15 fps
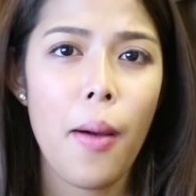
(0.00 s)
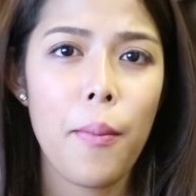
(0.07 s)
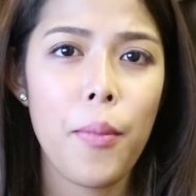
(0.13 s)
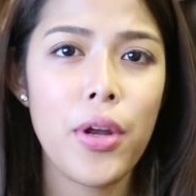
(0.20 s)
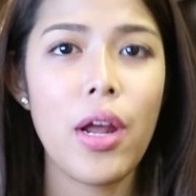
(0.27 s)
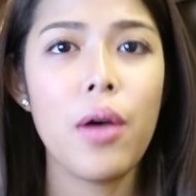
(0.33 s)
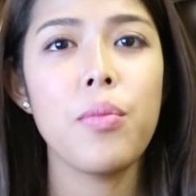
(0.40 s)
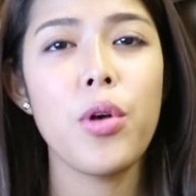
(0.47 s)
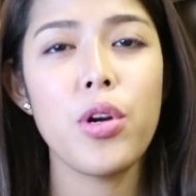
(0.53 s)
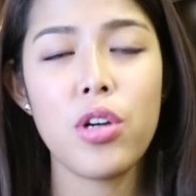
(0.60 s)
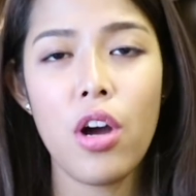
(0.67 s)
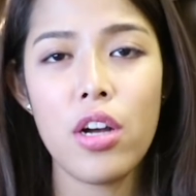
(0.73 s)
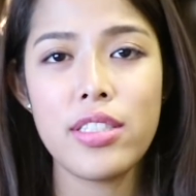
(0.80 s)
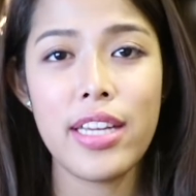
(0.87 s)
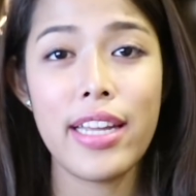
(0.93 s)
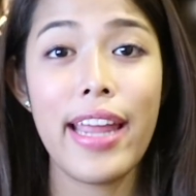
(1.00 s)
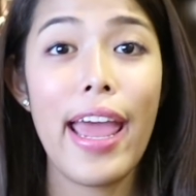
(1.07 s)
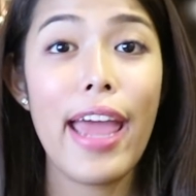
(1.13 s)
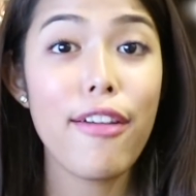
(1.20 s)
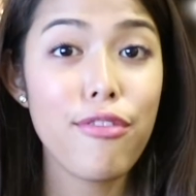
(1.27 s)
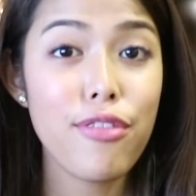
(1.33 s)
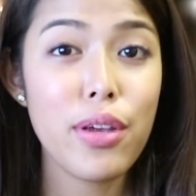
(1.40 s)
put out more content
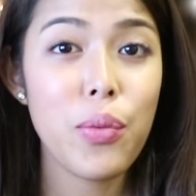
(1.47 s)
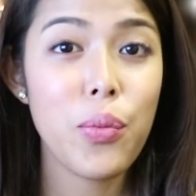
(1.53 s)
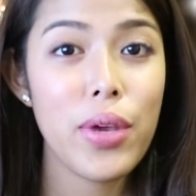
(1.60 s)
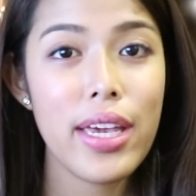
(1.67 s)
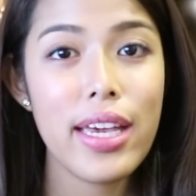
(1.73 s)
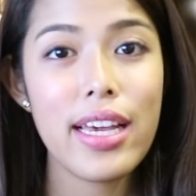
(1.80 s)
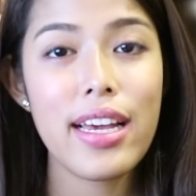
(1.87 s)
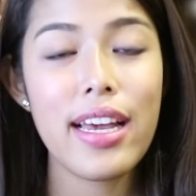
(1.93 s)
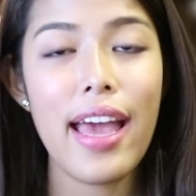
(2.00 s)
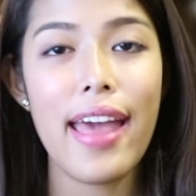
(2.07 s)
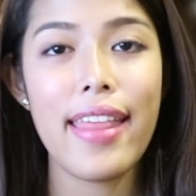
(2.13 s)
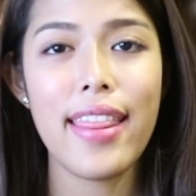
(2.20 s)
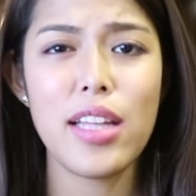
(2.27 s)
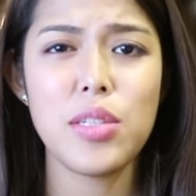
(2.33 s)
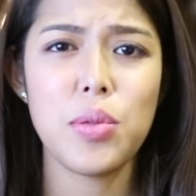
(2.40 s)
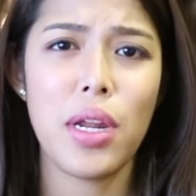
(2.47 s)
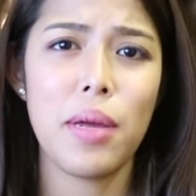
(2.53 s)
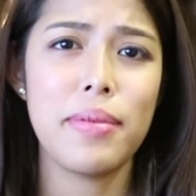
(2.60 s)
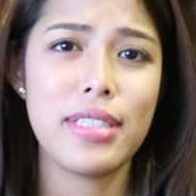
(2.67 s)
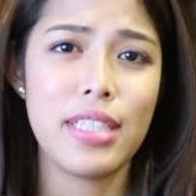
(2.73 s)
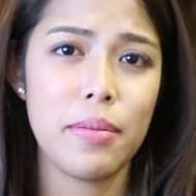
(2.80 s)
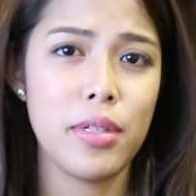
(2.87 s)
every week, and that's what
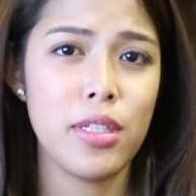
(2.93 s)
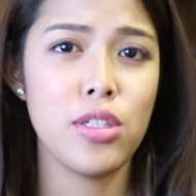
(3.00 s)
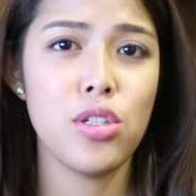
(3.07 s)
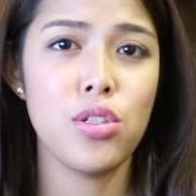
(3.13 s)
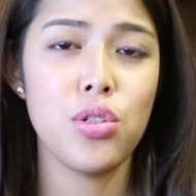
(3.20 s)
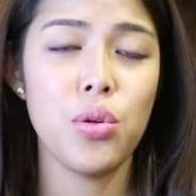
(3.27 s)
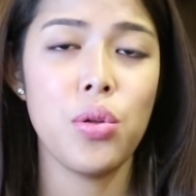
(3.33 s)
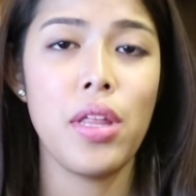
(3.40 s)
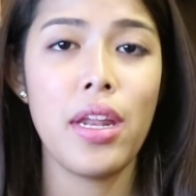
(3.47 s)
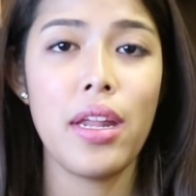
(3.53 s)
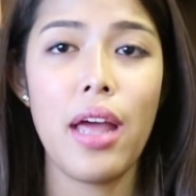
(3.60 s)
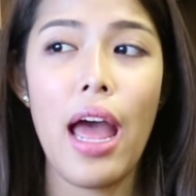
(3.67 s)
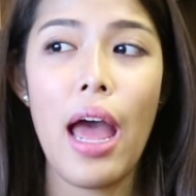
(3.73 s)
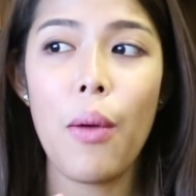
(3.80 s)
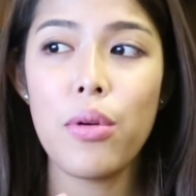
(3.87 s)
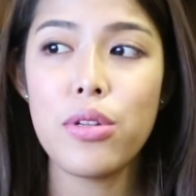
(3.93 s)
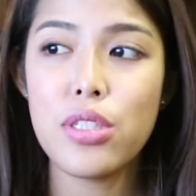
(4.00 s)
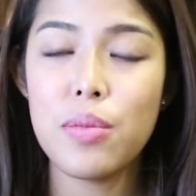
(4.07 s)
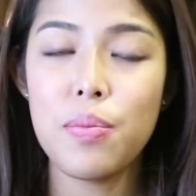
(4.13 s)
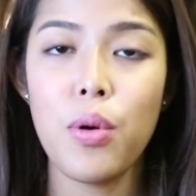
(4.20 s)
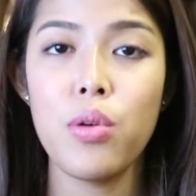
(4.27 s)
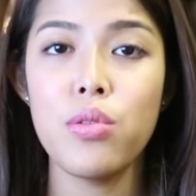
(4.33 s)
I'm attempting to do. That I was
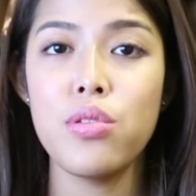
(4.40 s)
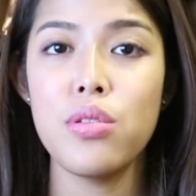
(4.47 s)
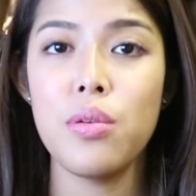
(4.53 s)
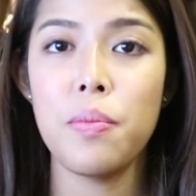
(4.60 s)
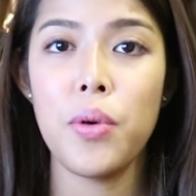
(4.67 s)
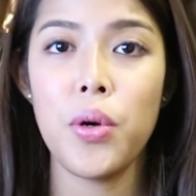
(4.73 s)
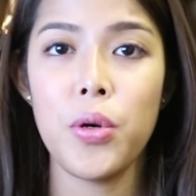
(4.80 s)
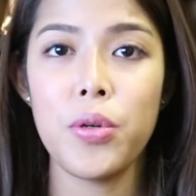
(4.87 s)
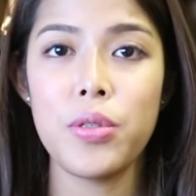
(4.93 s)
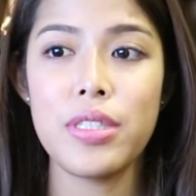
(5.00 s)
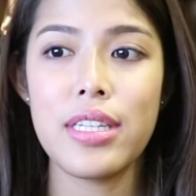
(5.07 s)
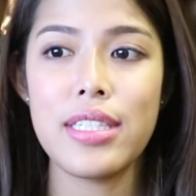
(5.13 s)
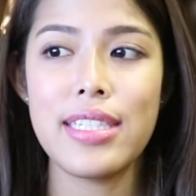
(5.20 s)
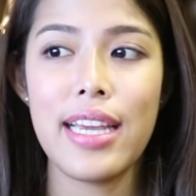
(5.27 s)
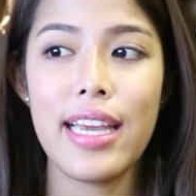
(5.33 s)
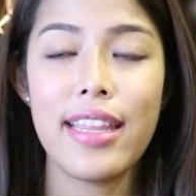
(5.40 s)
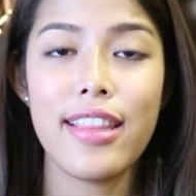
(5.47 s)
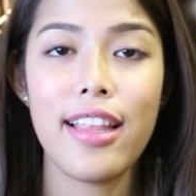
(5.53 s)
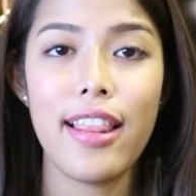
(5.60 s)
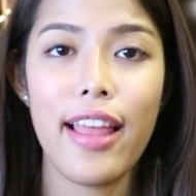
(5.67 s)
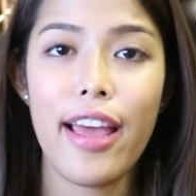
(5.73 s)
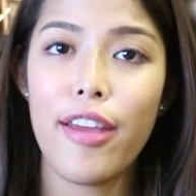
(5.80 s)
supposed to post a day in
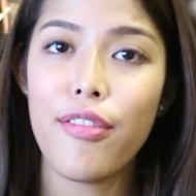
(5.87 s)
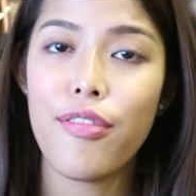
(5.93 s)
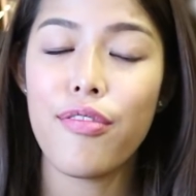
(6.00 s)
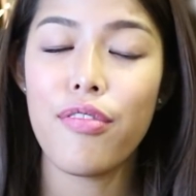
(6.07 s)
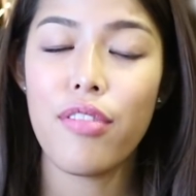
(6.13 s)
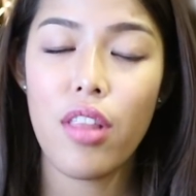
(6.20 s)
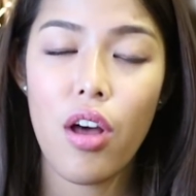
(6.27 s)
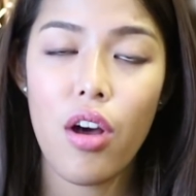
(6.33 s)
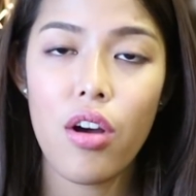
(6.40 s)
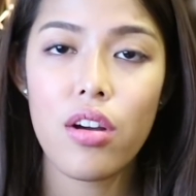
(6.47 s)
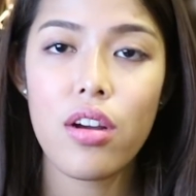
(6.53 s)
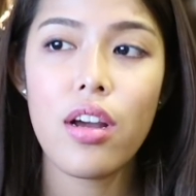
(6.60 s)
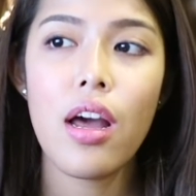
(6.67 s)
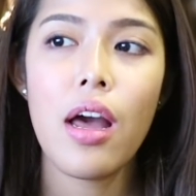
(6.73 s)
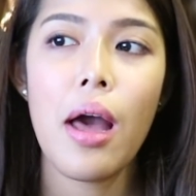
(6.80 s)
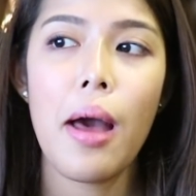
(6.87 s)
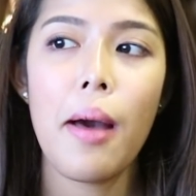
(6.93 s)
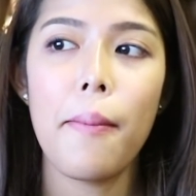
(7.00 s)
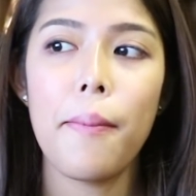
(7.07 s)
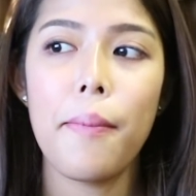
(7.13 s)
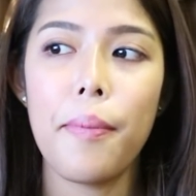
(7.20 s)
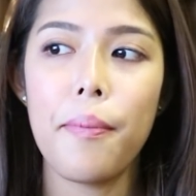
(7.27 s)
the life
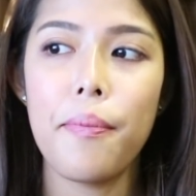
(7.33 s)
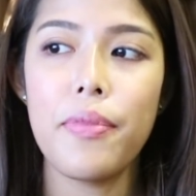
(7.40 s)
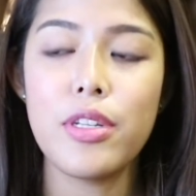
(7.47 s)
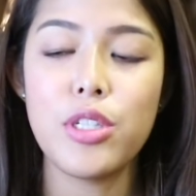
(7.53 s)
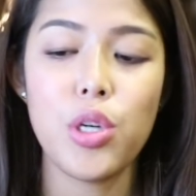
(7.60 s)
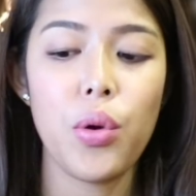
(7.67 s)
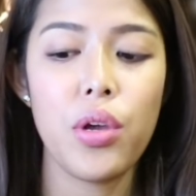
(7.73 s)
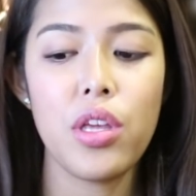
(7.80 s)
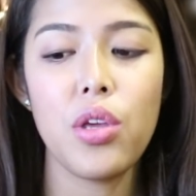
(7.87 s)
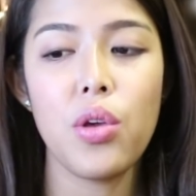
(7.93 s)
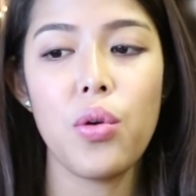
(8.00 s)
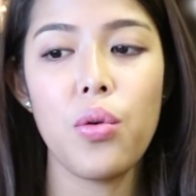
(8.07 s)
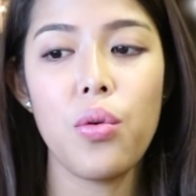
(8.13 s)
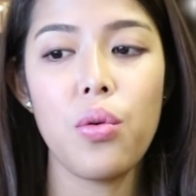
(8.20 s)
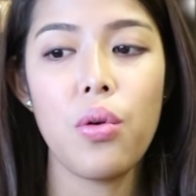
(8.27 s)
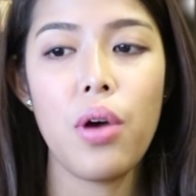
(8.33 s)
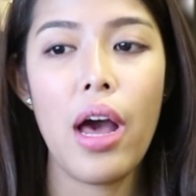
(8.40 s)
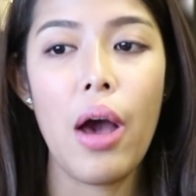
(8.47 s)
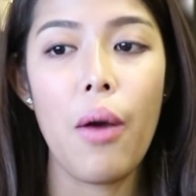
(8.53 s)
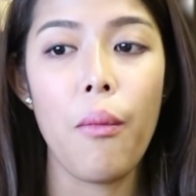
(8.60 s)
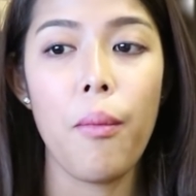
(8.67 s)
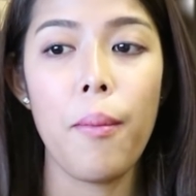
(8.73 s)
vlog showing you
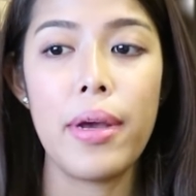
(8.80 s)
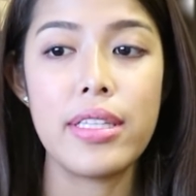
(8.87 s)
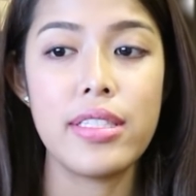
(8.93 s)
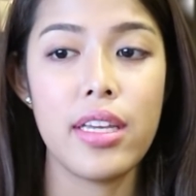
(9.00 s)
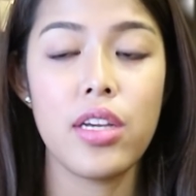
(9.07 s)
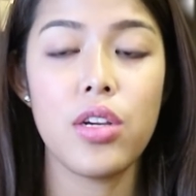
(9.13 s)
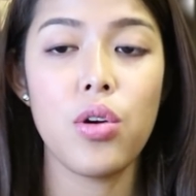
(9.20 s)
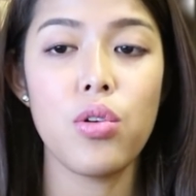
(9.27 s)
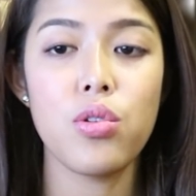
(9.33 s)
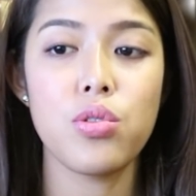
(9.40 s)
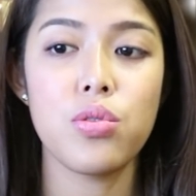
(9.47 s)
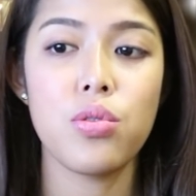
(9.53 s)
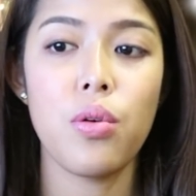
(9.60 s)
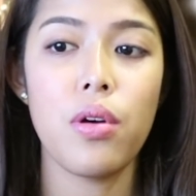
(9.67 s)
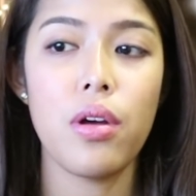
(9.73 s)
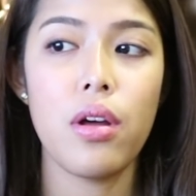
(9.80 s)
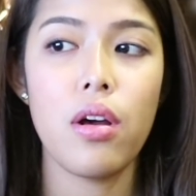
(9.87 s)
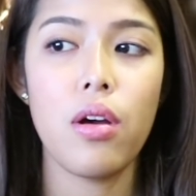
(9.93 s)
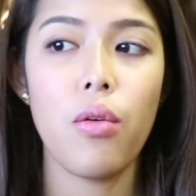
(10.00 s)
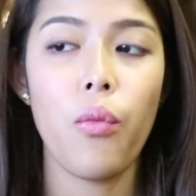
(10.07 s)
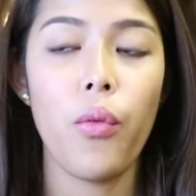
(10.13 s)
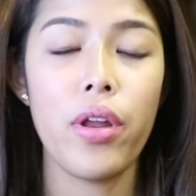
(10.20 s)
how my day goes
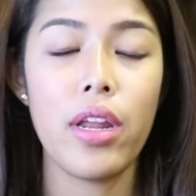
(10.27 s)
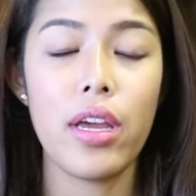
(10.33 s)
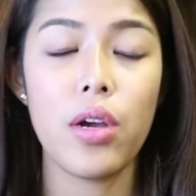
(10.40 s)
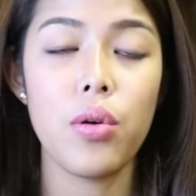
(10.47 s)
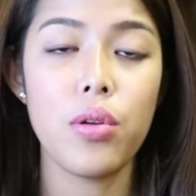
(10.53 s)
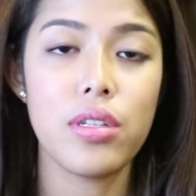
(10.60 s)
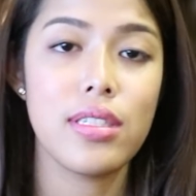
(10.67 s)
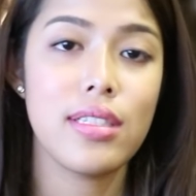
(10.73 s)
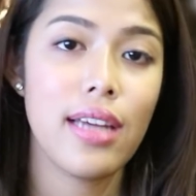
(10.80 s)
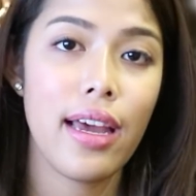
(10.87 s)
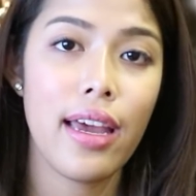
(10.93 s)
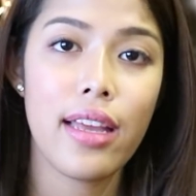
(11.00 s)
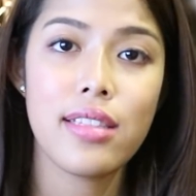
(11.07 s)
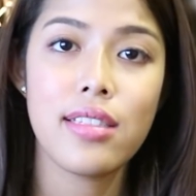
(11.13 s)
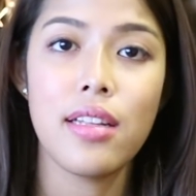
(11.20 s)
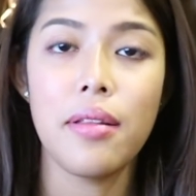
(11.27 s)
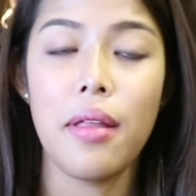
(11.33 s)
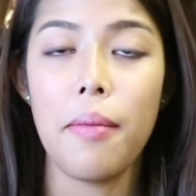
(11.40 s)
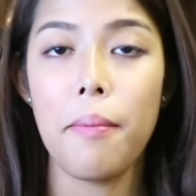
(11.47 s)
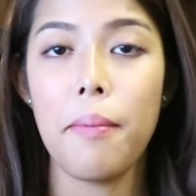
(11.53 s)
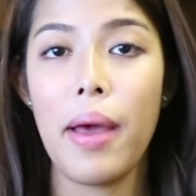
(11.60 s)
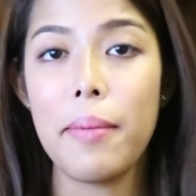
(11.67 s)
when I go to sites and
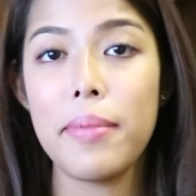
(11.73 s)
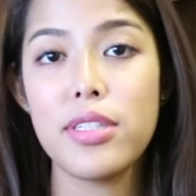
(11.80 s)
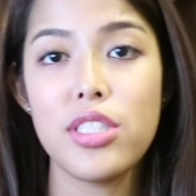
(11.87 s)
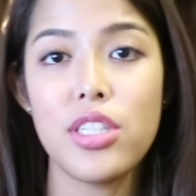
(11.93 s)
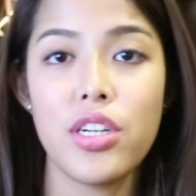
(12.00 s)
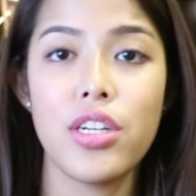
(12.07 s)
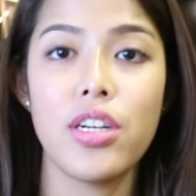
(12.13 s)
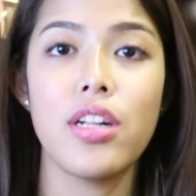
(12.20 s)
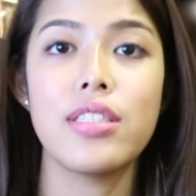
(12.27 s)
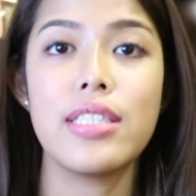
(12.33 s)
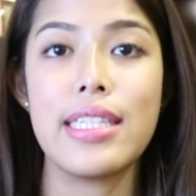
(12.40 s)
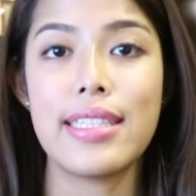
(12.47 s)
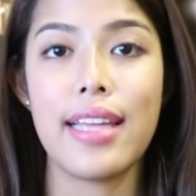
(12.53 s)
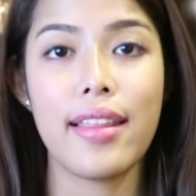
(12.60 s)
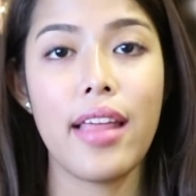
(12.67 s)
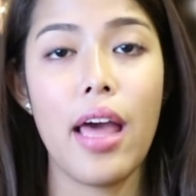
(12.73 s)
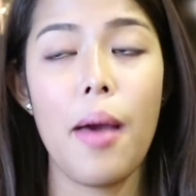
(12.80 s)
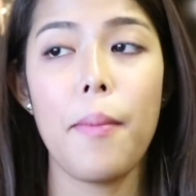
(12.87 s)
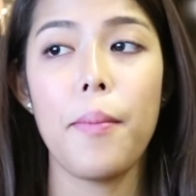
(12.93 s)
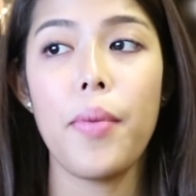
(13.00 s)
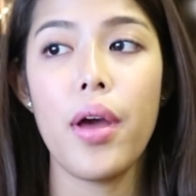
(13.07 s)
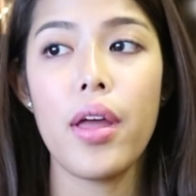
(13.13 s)
then buy materials, things like
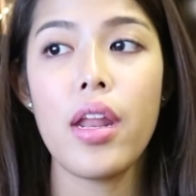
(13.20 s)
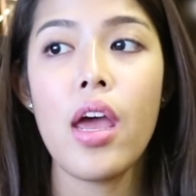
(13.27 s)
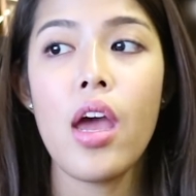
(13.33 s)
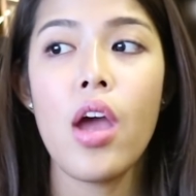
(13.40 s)
that. But